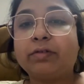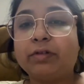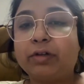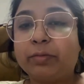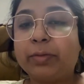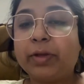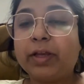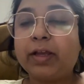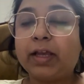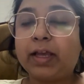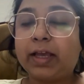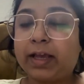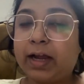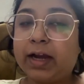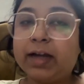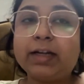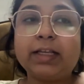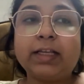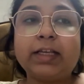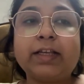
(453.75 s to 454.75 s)
could be
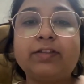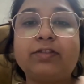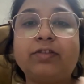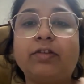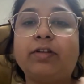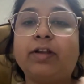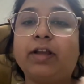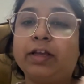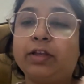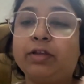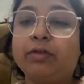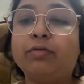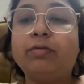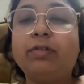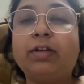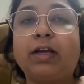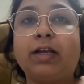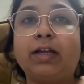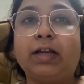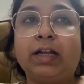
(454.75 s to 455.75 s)
ARDS or
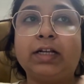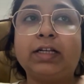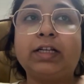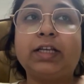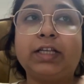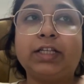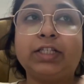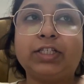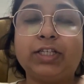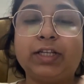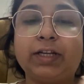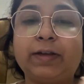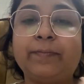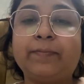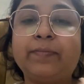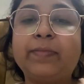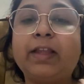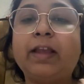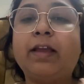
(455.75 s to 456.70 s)
acute lung injury.